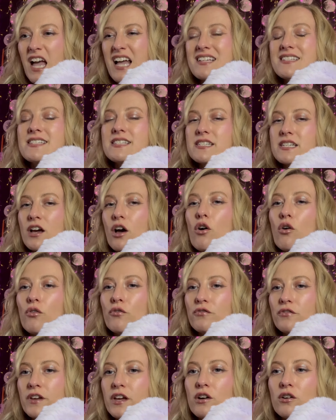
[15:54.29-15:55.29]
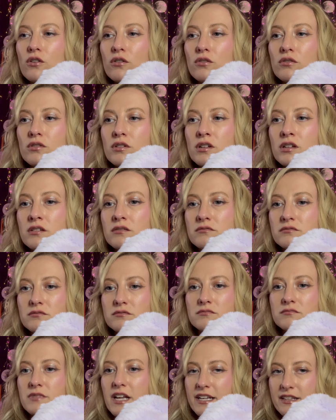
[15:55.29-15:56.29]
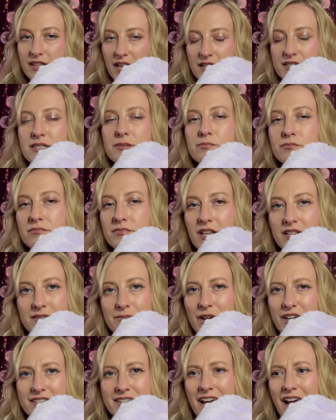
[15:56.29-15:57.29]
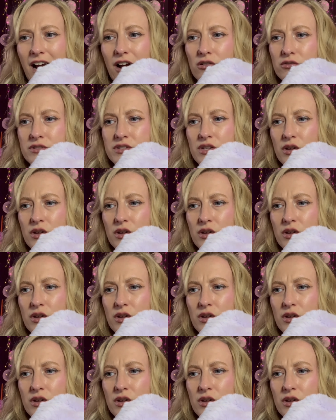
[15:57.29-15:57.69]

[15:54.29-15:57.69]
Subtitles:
still feel like that's my town.